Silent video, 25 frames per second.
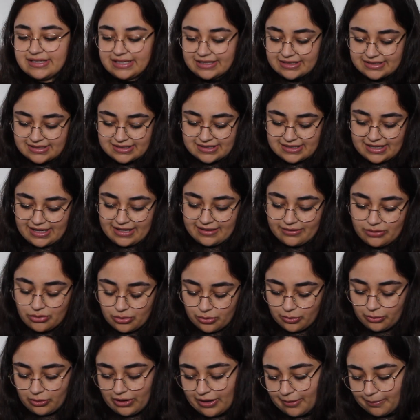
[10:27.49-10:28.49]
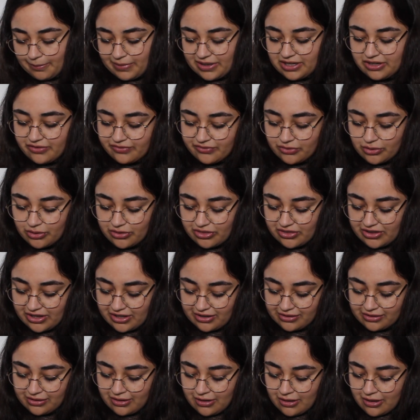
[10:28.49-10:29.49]
It's a little like pinafore
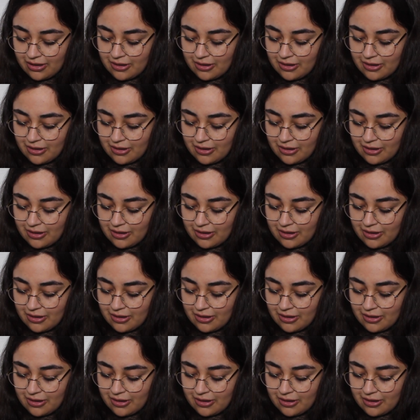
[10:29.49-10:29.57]
thing.